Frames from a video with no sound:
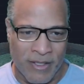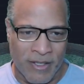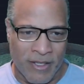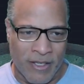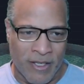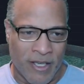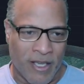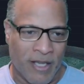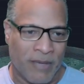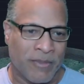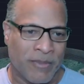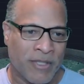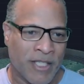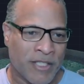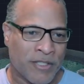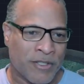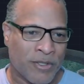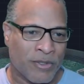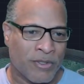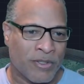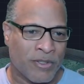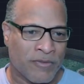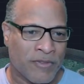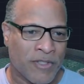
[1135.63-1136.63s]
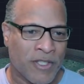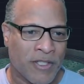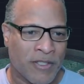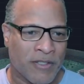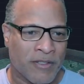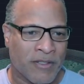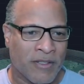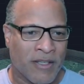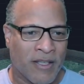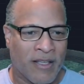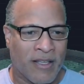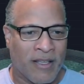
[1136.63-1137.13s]
I mean, that sort of
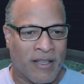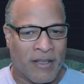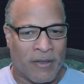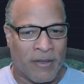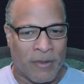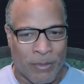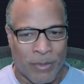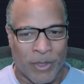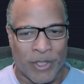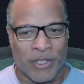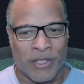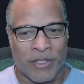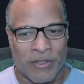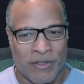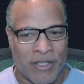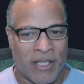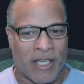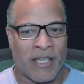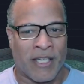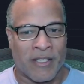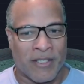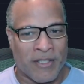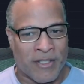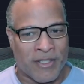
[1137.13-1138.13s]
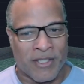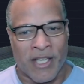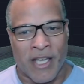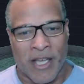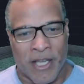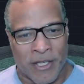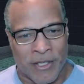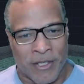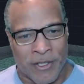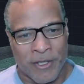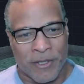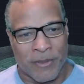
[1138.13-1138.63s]
thing. But you gotta
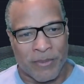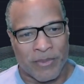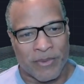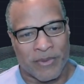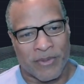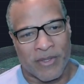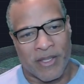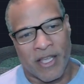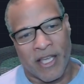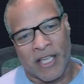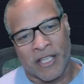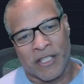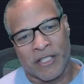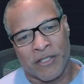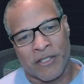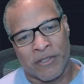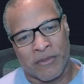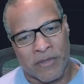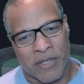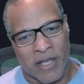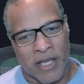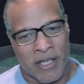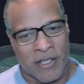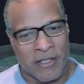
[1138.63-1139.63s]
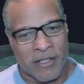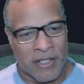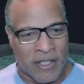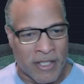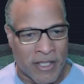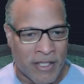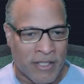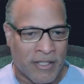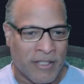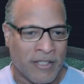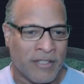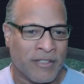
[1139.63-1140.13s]
sign up, and you gotta
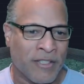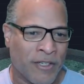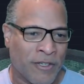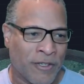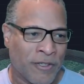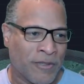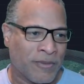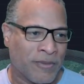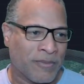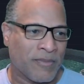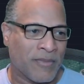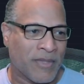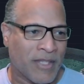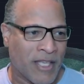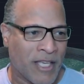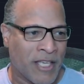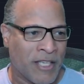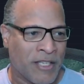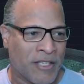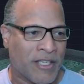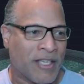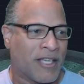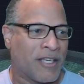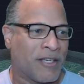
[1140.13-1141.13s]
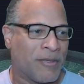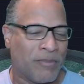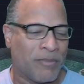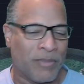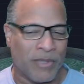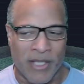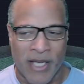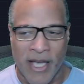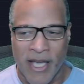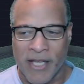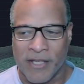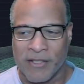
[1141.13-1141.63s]
get in there, and you gotta
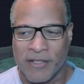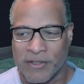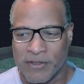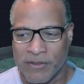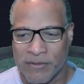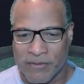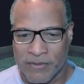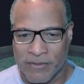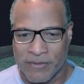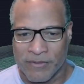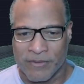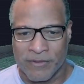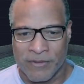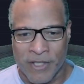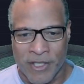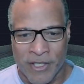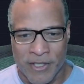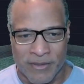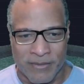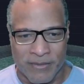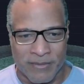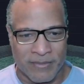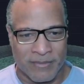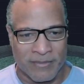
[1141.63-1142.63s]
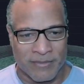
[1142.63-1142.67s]
be active, right?